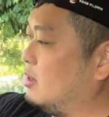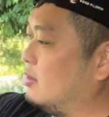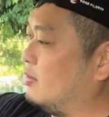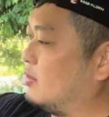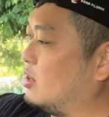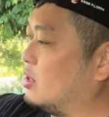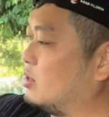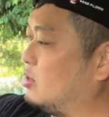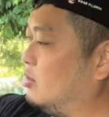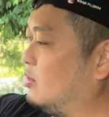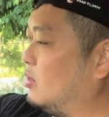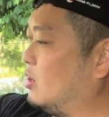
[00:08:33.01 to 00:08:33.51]
of
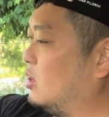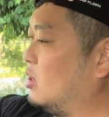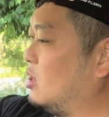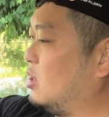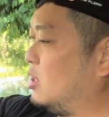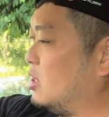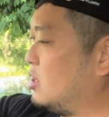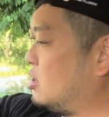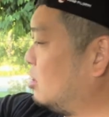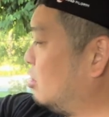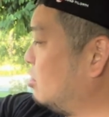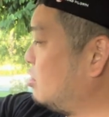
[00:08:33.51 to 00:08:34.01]
course you've got your
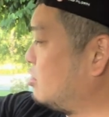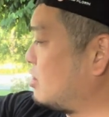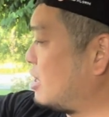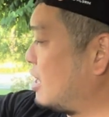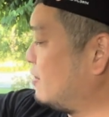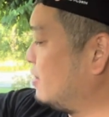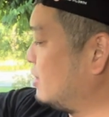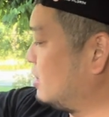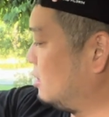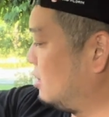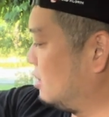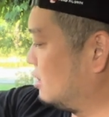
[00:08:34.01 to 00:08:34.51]
digital
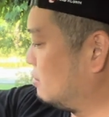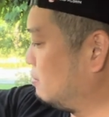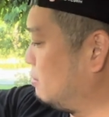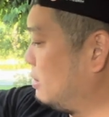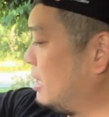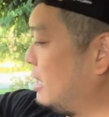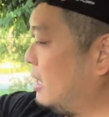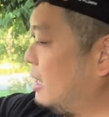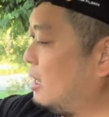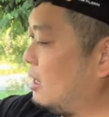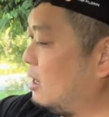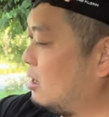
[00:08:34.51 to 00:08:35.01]
driver's
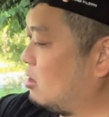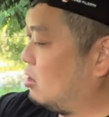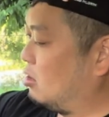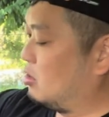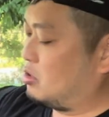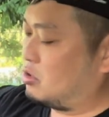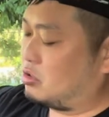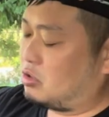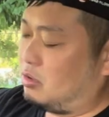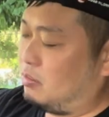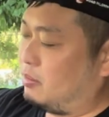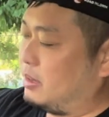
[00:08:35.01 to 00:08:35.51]
display
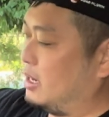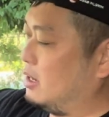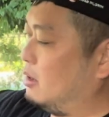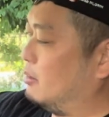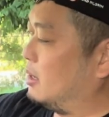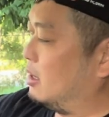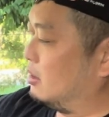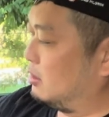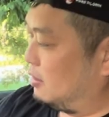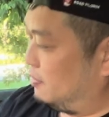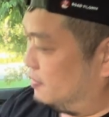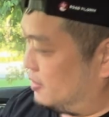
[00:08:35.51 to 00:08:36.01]
controlled by your
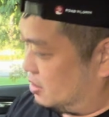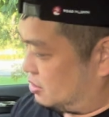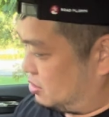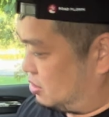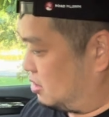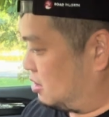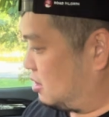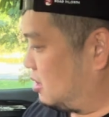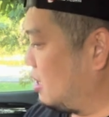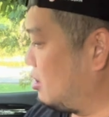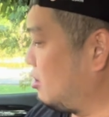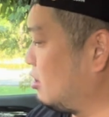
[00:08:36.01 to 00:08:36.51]
multifunction
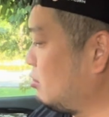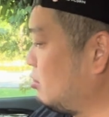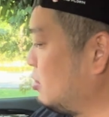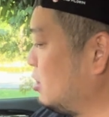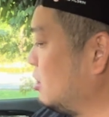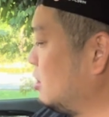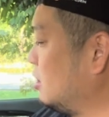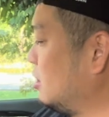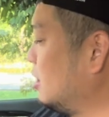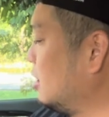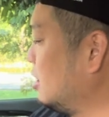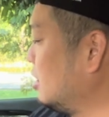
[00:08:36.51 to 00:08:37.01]
steering
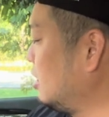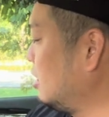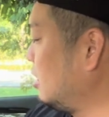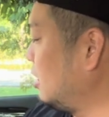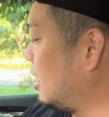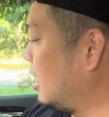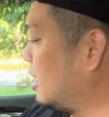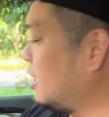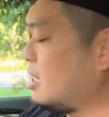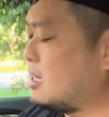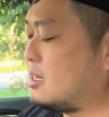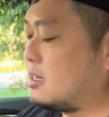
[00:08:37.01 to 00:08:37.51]
wheel,
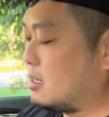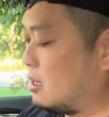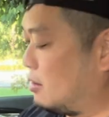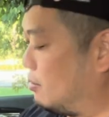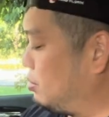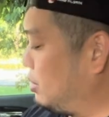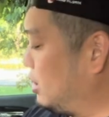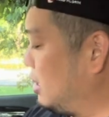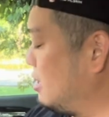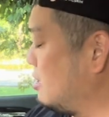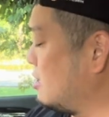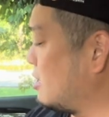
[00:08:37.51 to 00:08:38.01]
and this is a
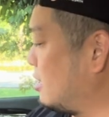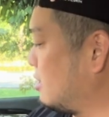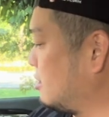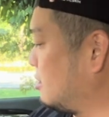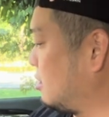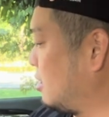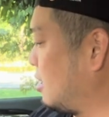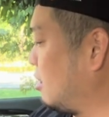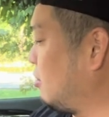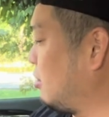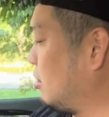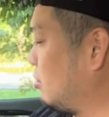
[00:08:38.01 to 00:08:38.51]
pretty nice
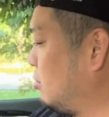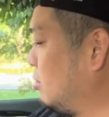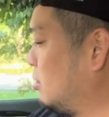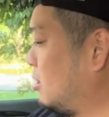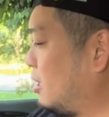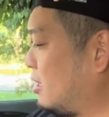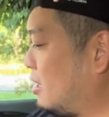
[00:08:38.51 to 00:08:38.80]
steering wheel.